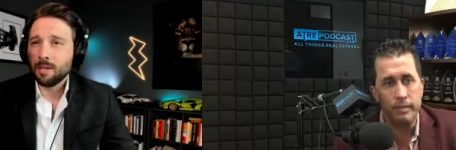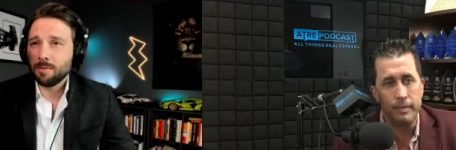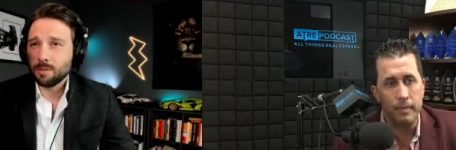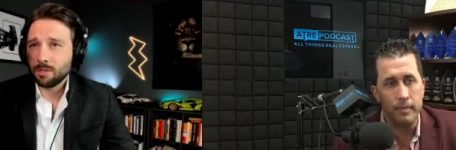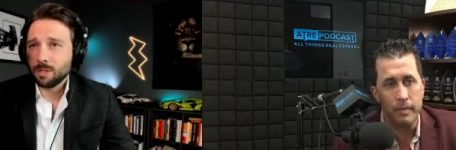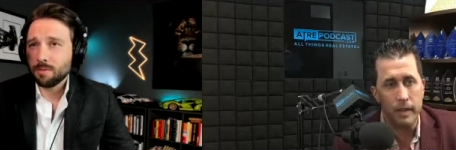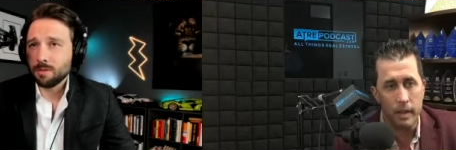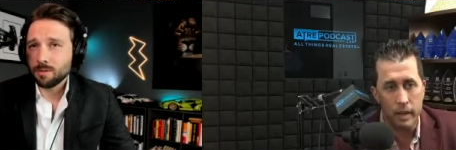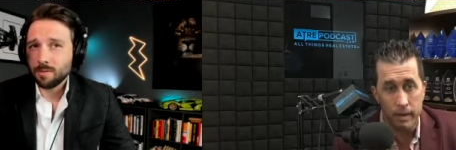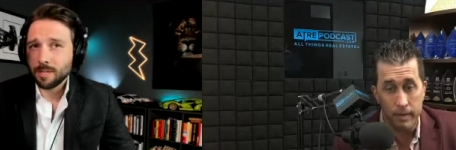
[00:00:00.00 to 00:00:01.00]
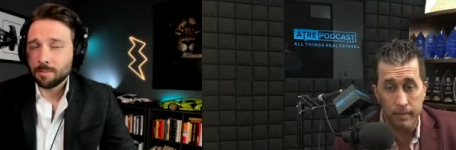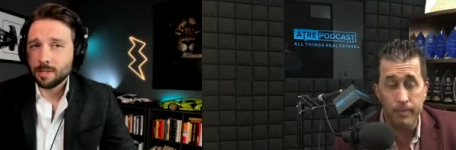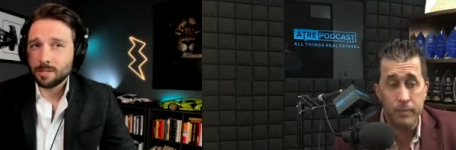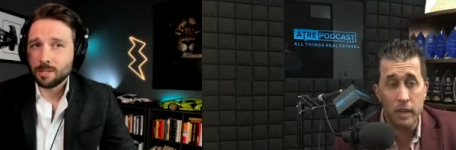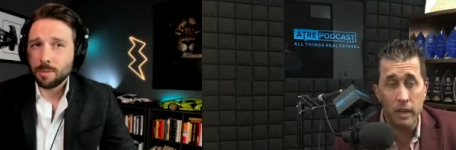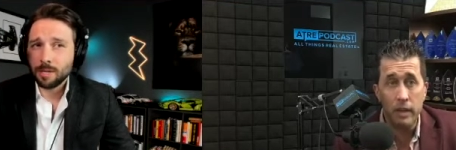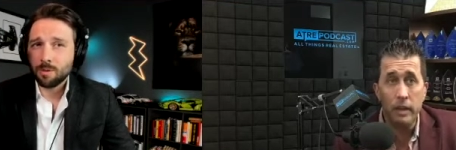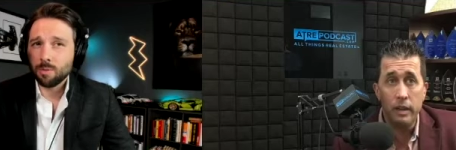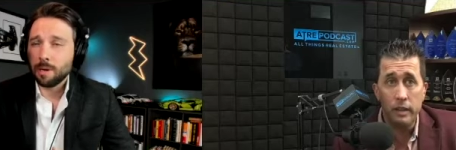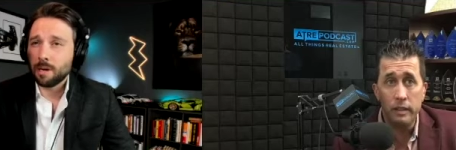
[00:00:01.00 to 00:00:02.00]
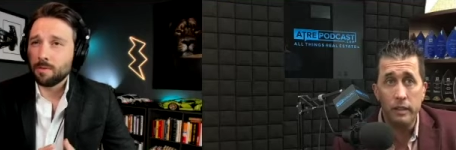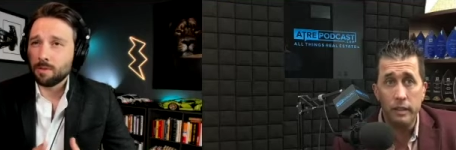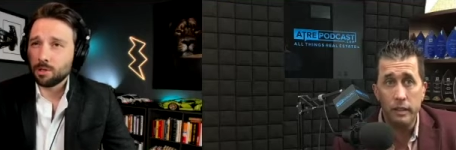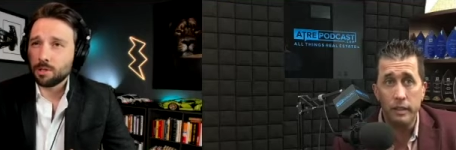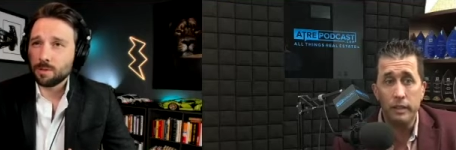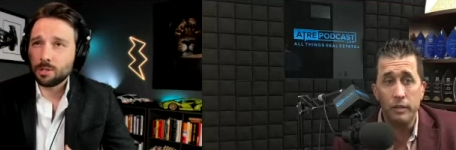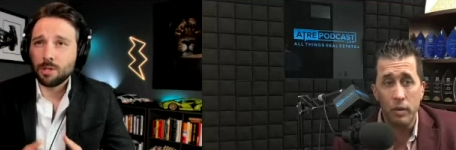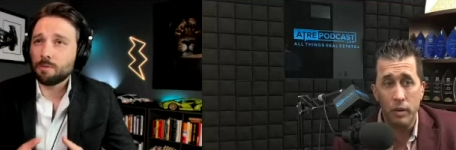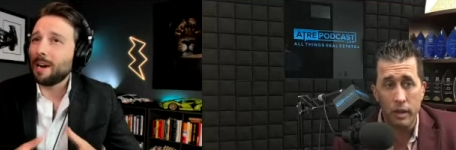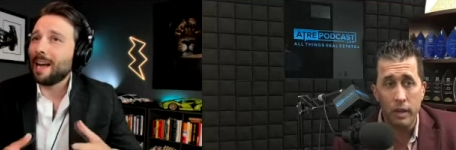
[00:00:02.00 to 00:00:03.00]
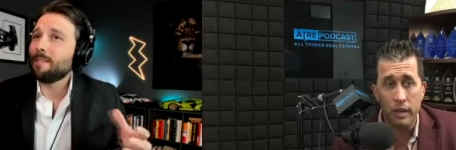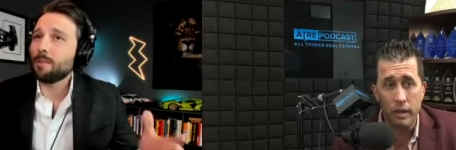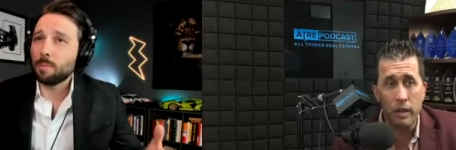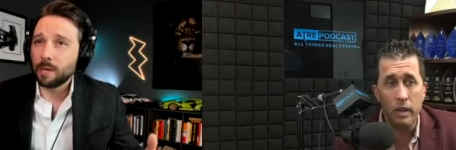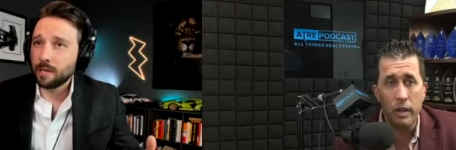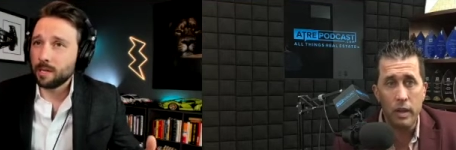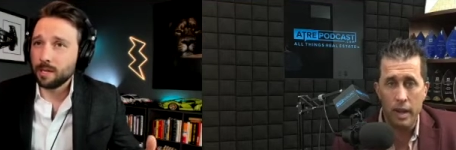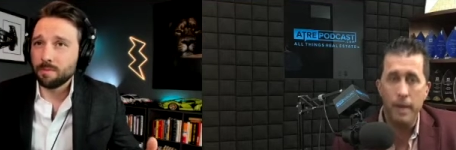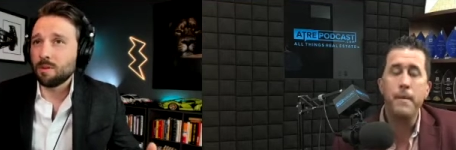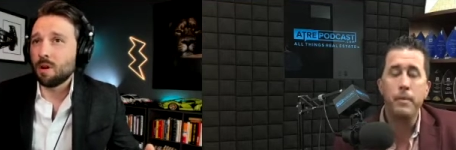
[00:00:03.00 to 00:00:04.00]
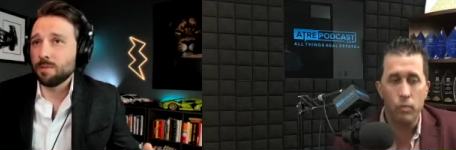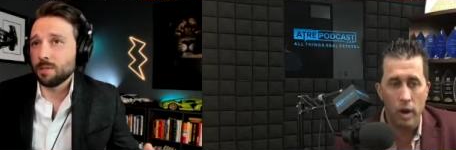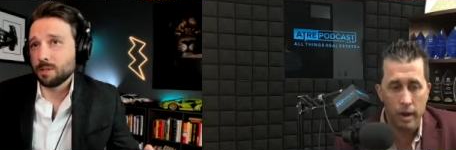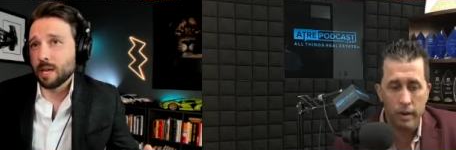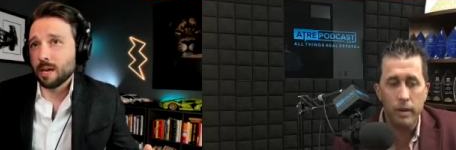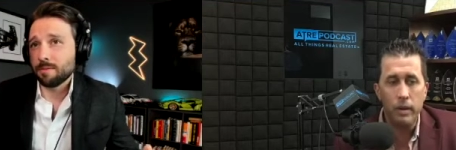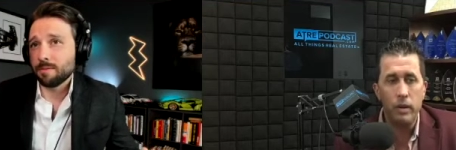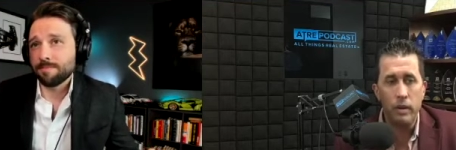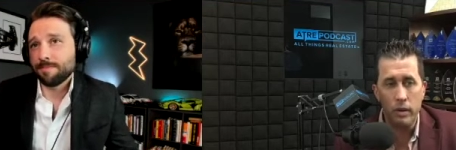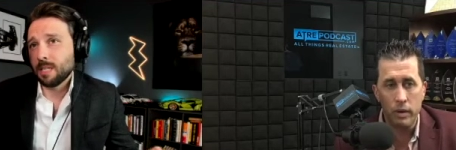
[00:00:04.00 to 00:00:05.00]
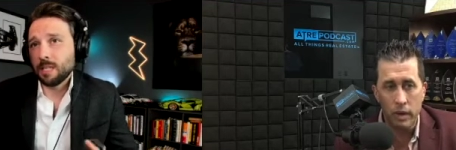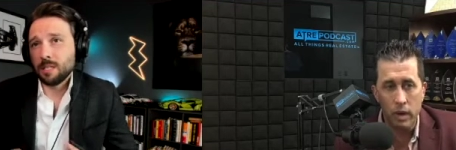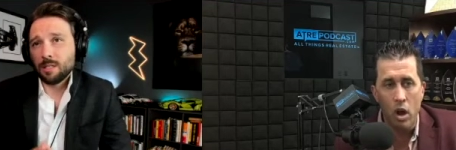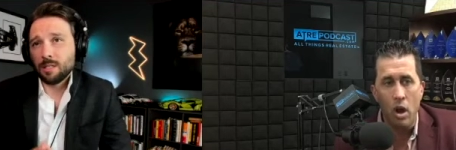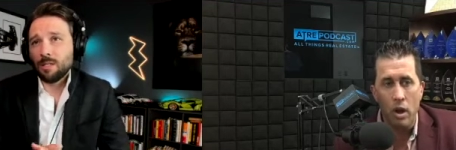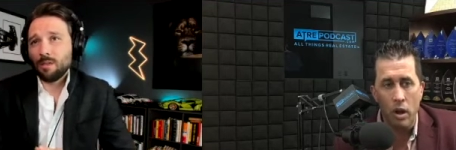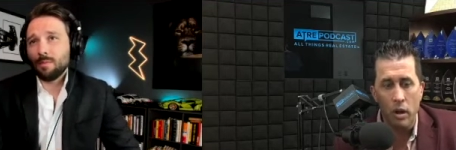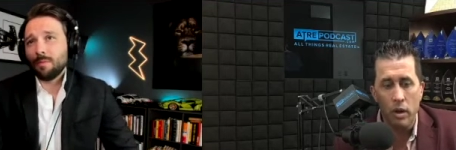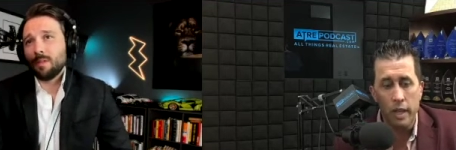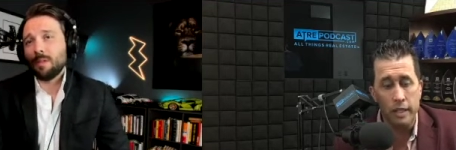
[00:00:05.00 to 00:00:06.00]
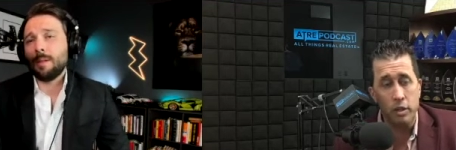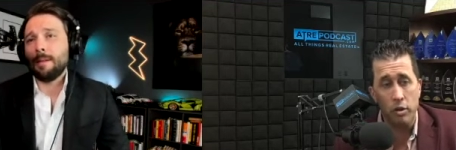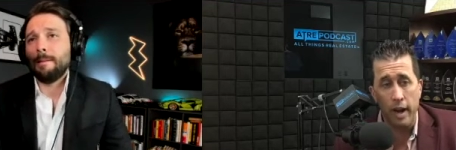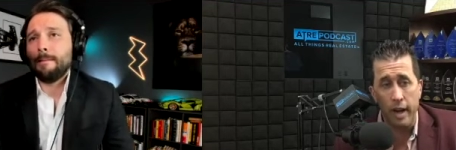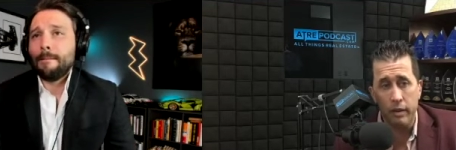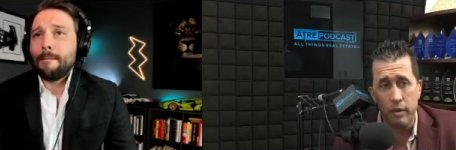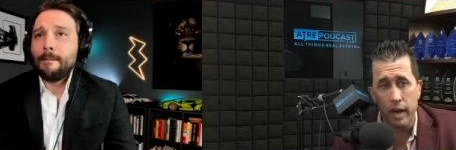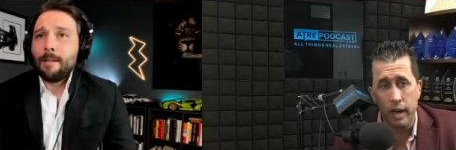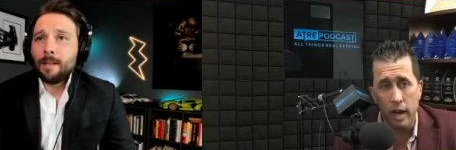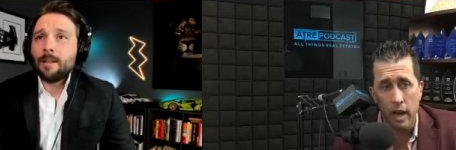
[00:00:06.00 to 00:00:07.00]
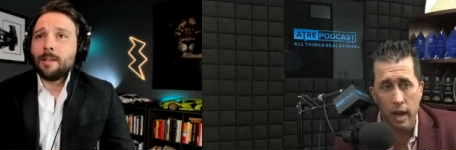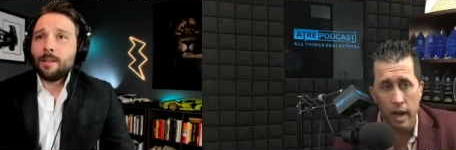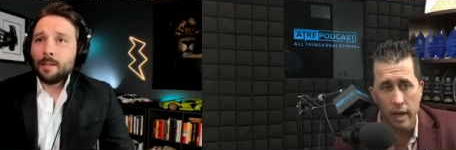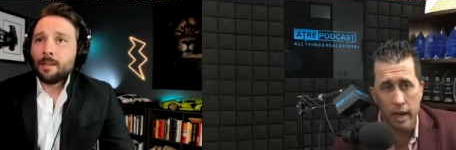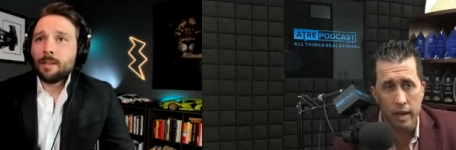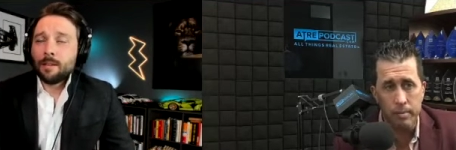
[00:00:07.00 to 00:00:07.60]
Speaker 1: of yourself and your family is going to make you a better version of yourself for everybody involved in your right. life so
Speaker 2: that's great greg i, I